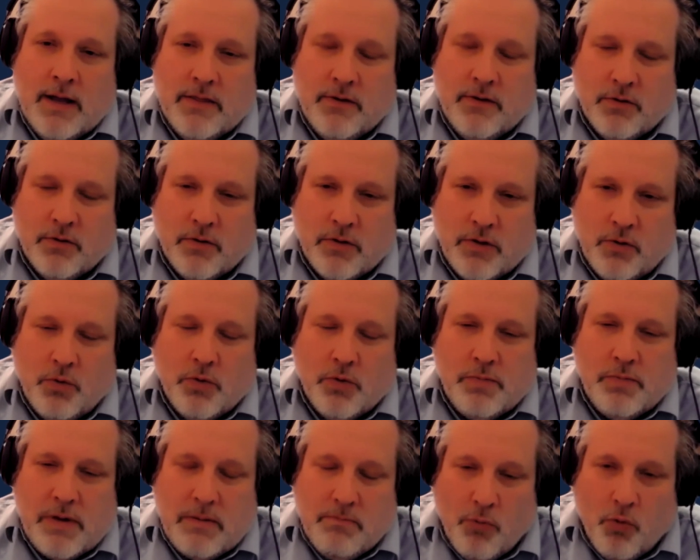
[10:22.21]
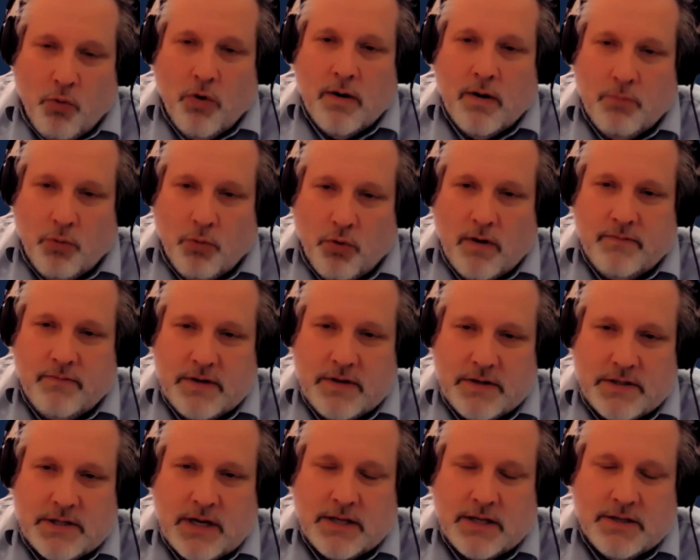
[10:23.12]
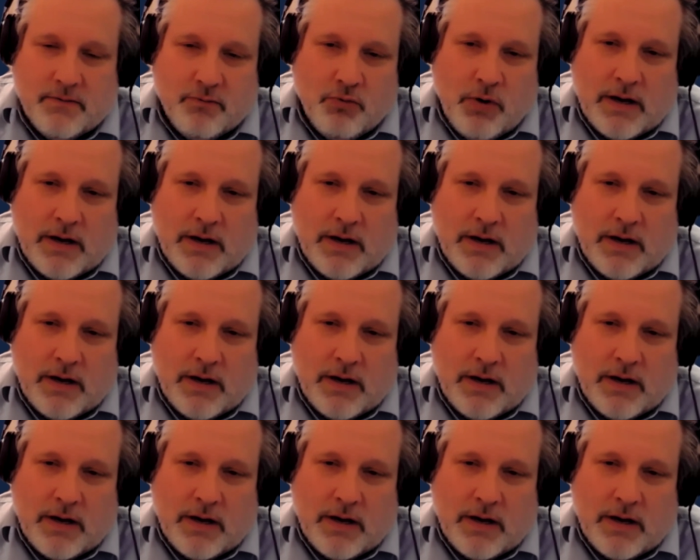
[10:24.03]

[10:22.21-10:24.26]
there there will be more and more of these kinds of